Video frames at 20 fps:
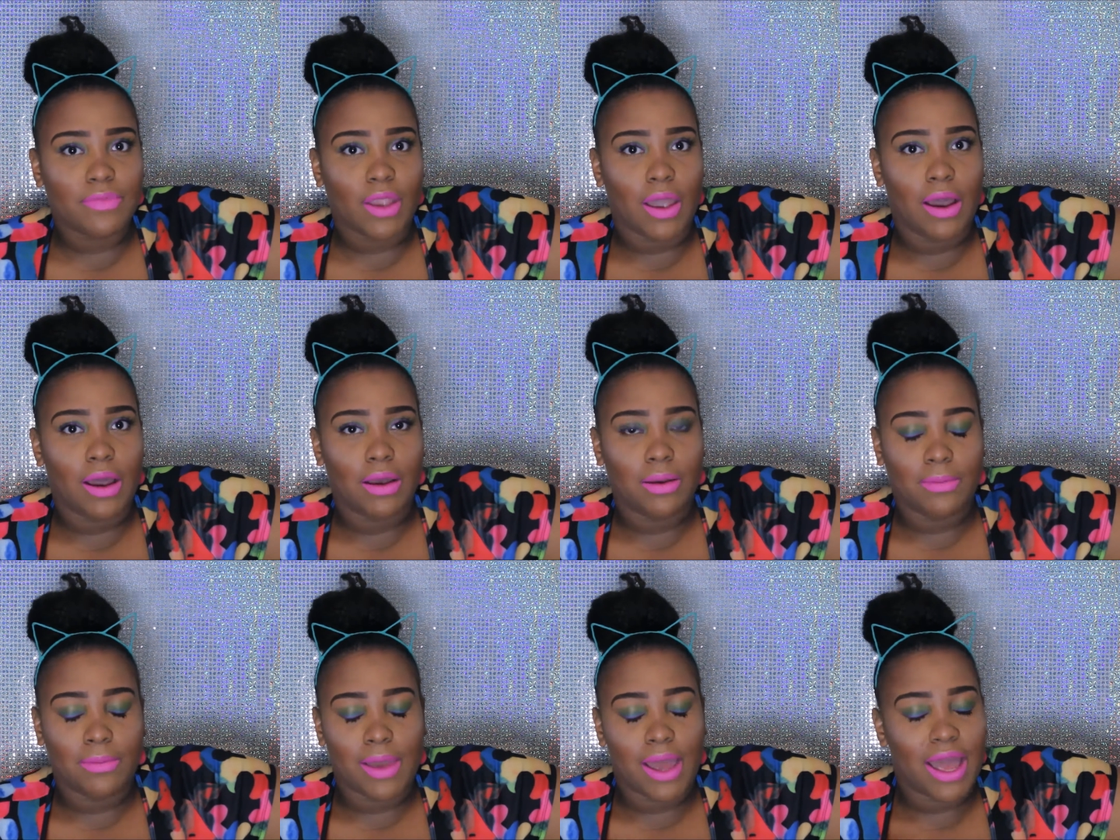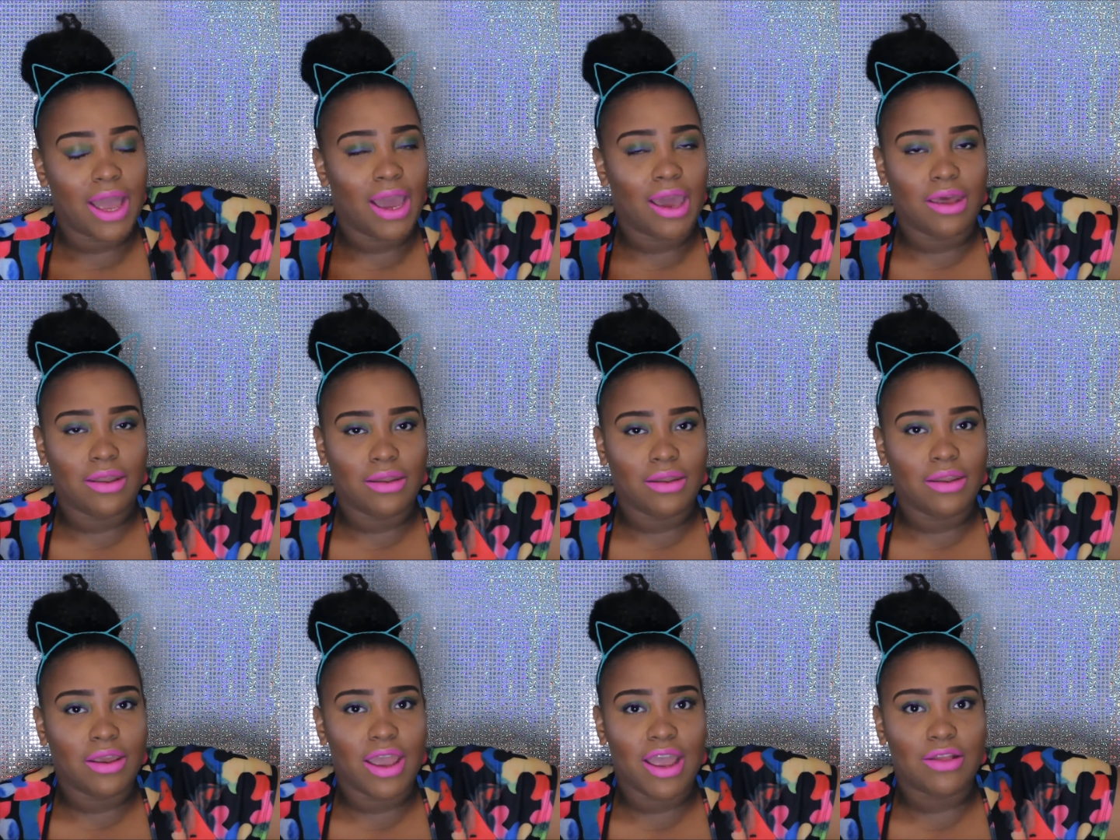Um
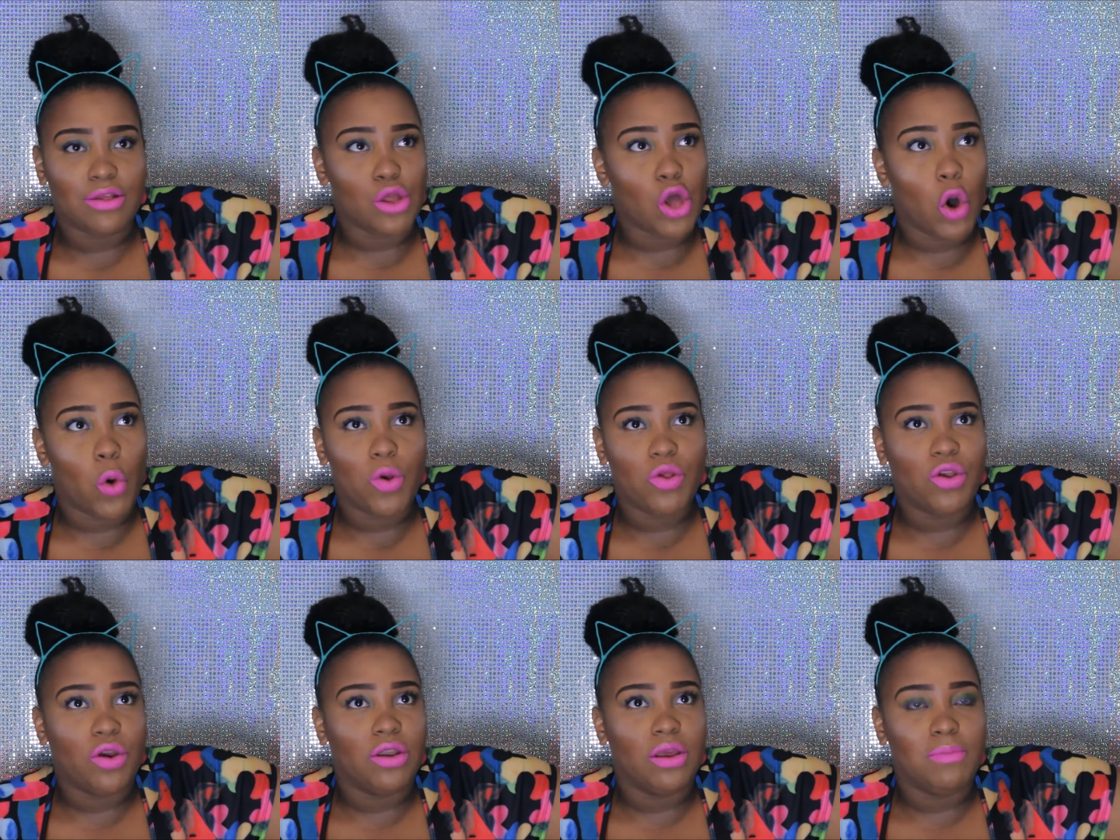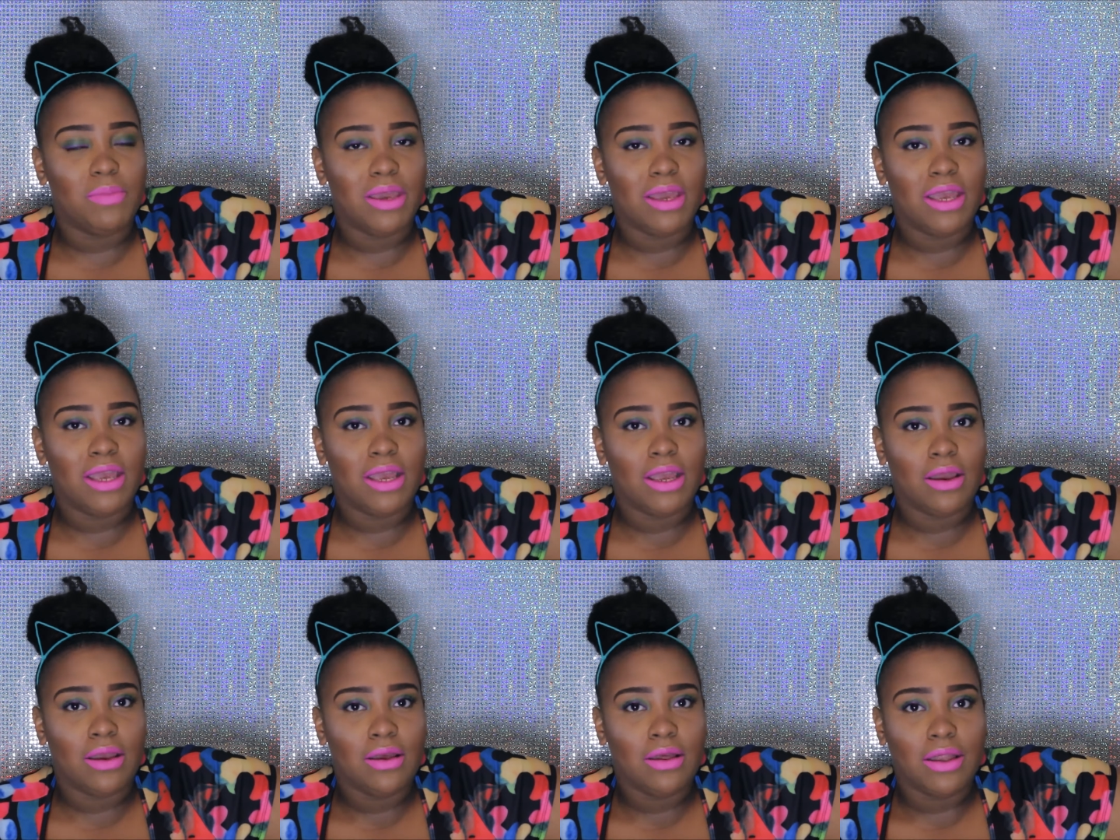and it's always gonna
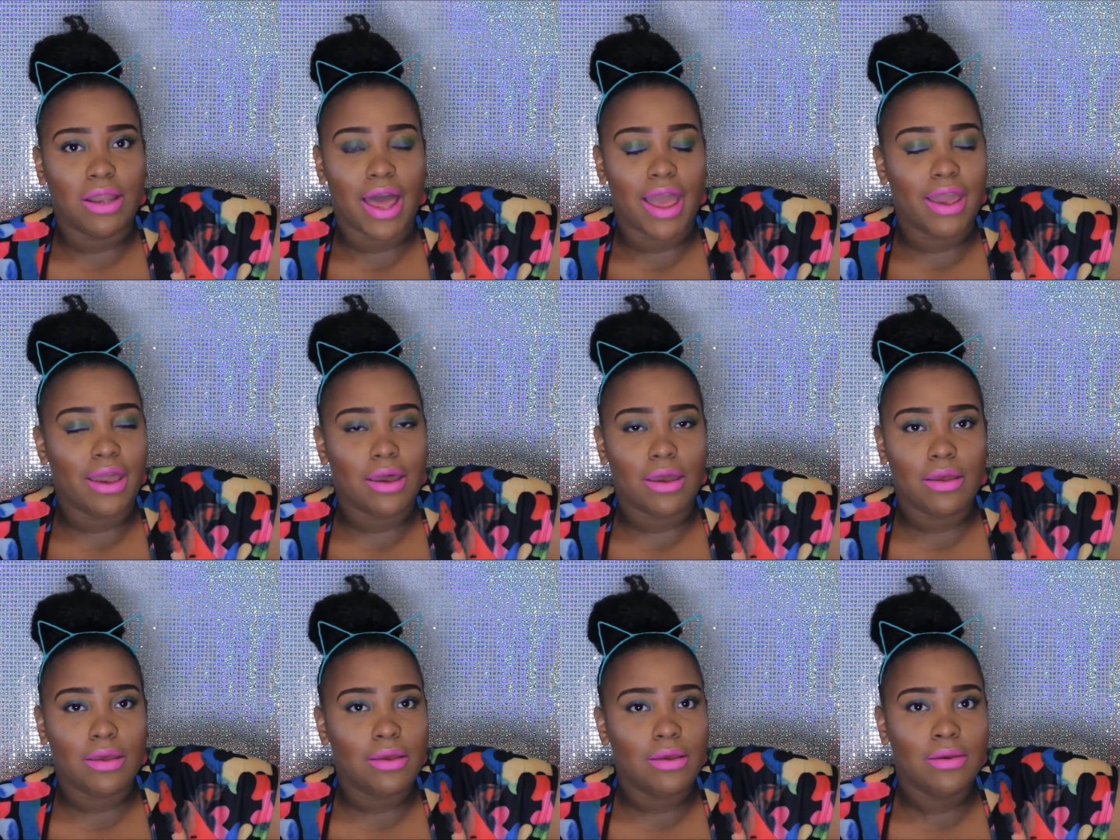be like